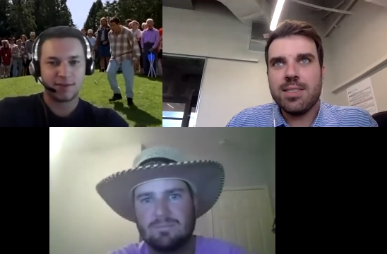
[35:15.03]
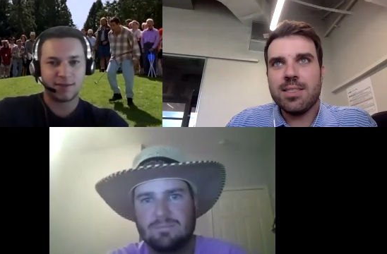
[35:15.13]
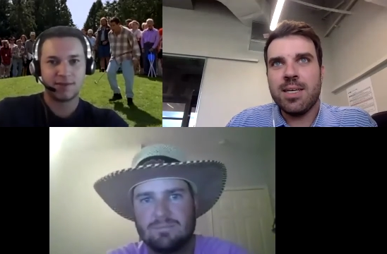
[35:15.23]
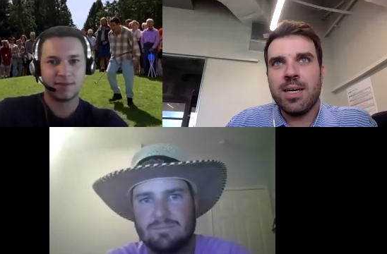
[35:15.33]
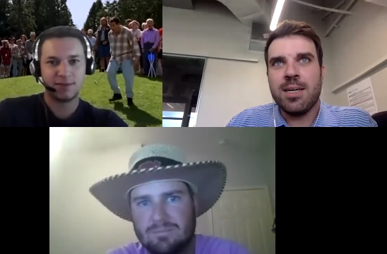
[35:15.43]

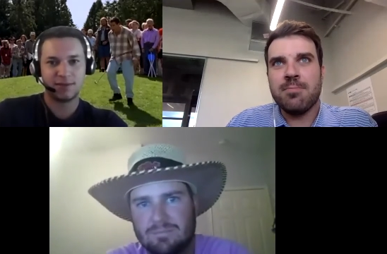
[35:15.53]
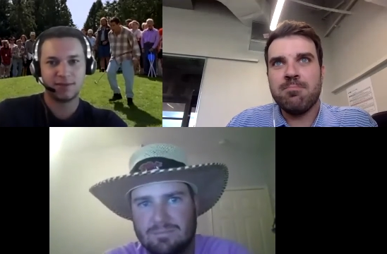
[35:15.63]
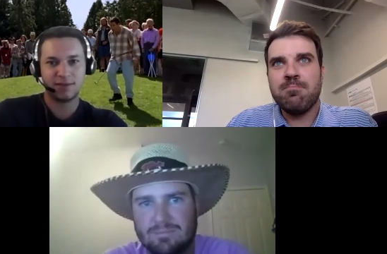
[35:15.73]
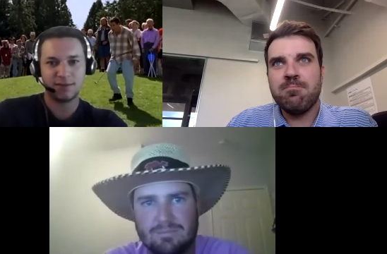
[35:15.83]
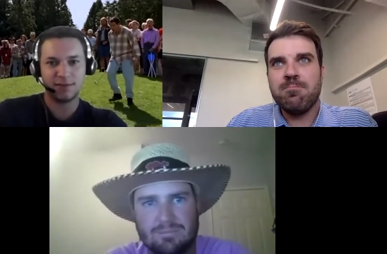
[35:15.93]
Speaker 1: Uh,
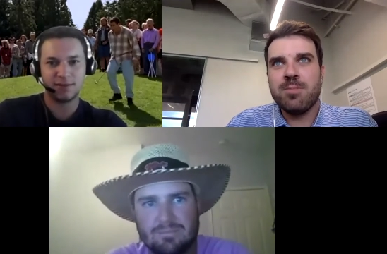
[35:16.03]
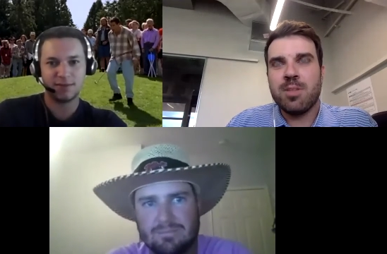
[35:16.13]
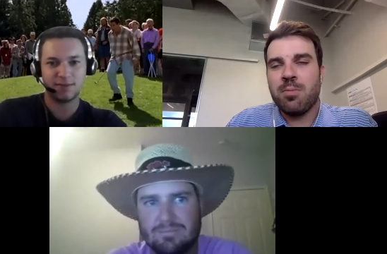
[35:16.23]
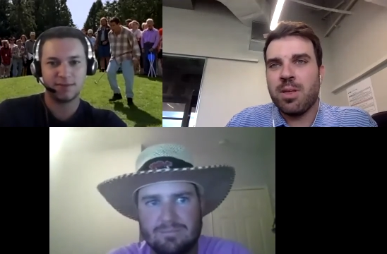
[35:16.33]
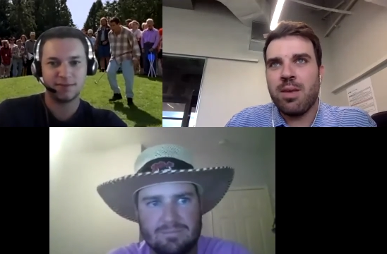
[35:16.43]
that
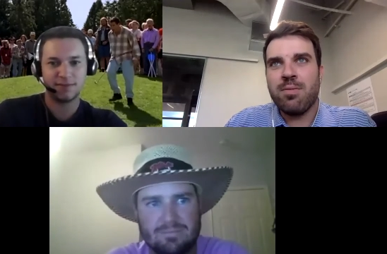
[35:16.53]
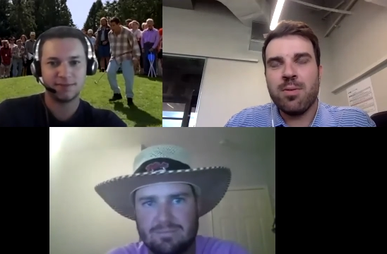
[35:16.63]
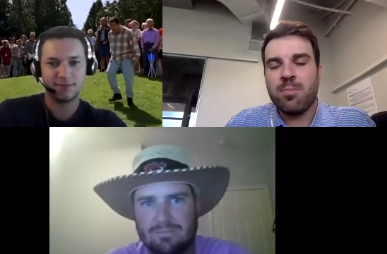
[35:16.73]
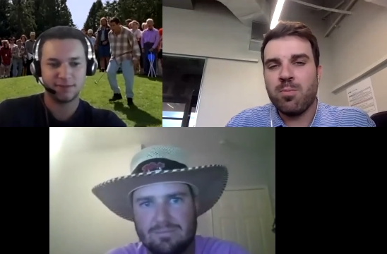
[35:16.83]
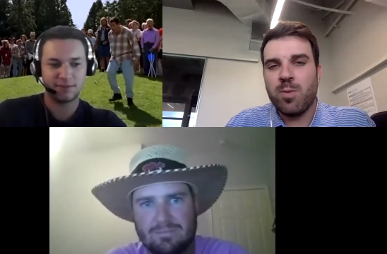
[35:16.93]
we're
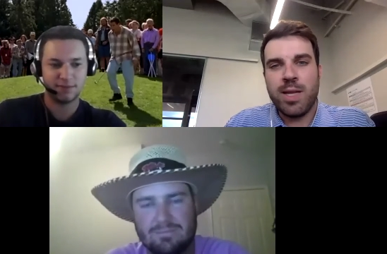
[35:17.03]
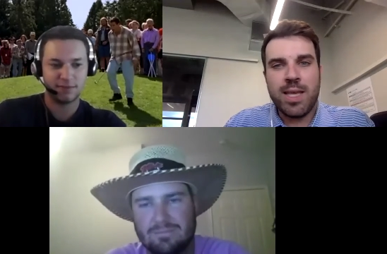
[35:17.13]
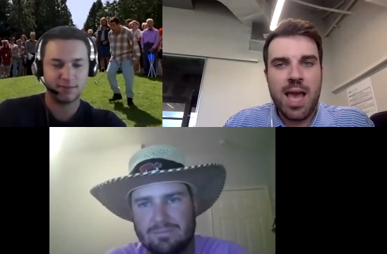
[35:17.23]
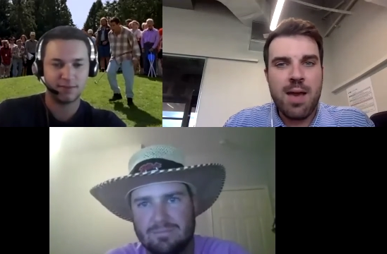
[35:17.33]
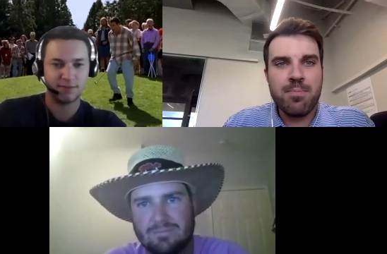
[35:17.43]
giving
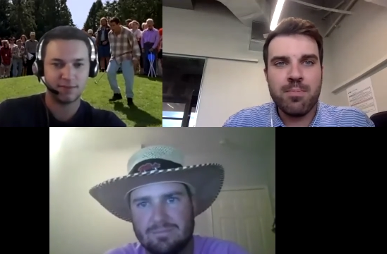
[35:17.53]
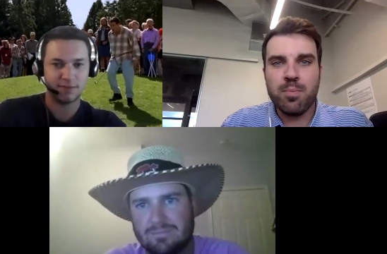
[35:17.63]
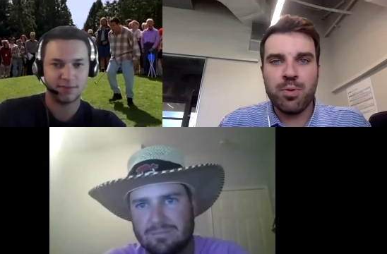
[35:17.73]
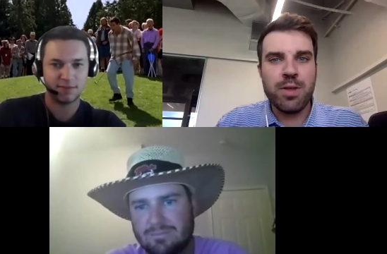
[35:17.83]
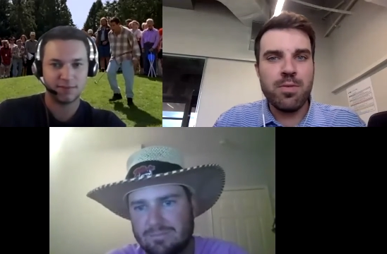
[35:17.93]
recap
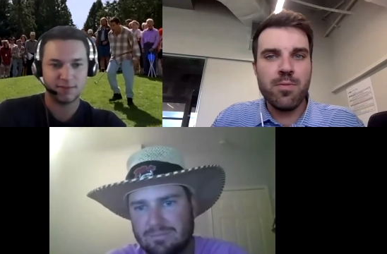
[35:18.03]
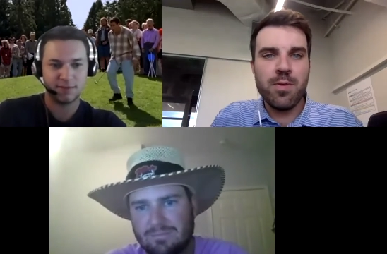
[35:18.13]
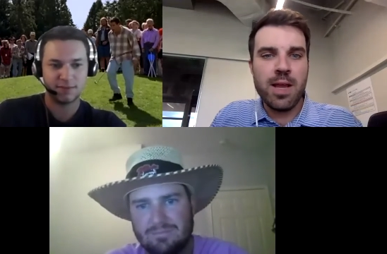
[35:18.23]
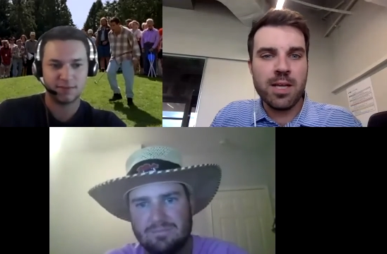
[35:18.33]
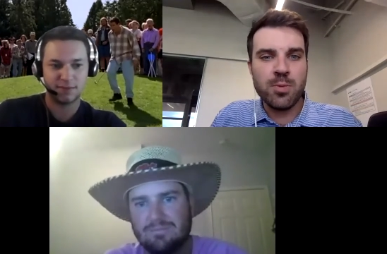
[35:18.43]
preview for
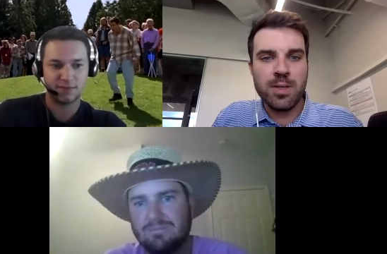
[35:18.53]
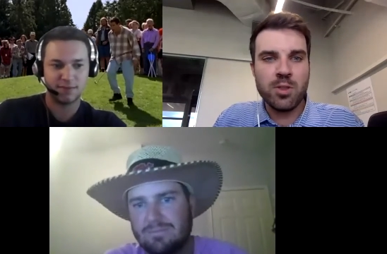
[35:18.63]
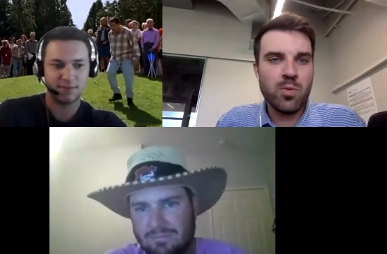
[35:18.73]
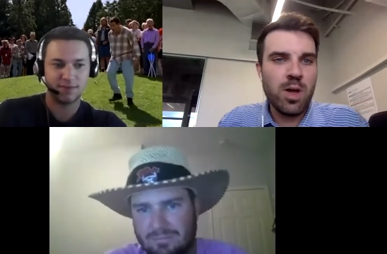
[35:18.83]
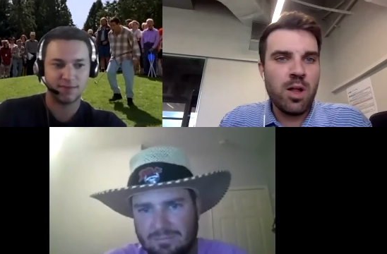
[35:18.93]
next week as
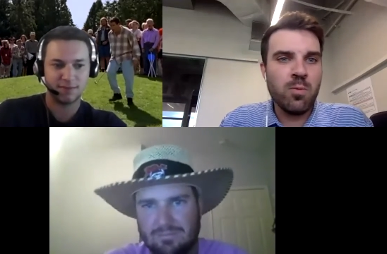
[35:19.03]
well.